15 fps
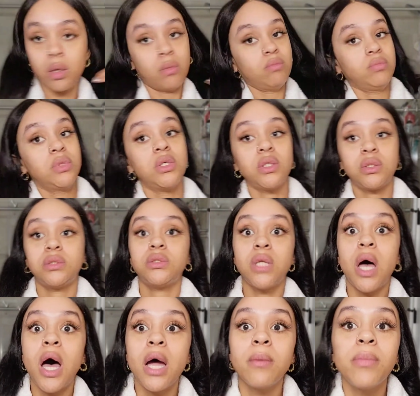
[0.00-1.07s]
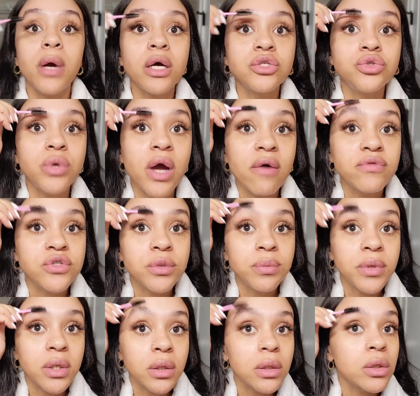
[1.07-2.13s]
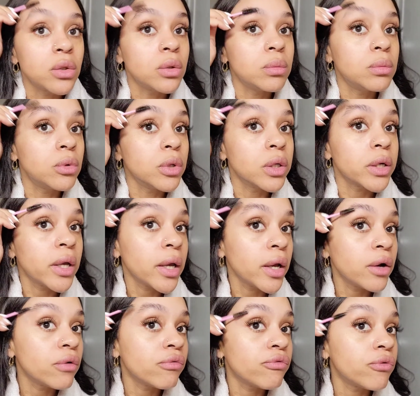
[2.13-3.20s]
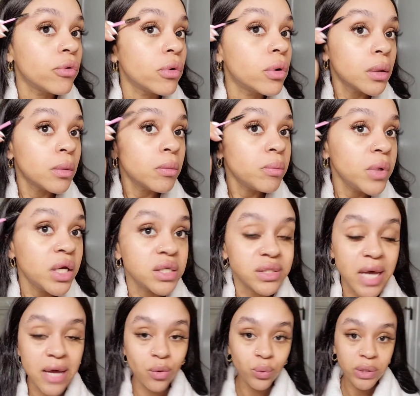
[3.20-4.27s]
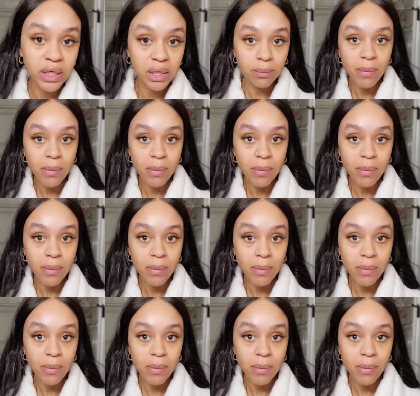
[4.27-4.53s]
because the eyebrows, you have to be a little more careful because I don't get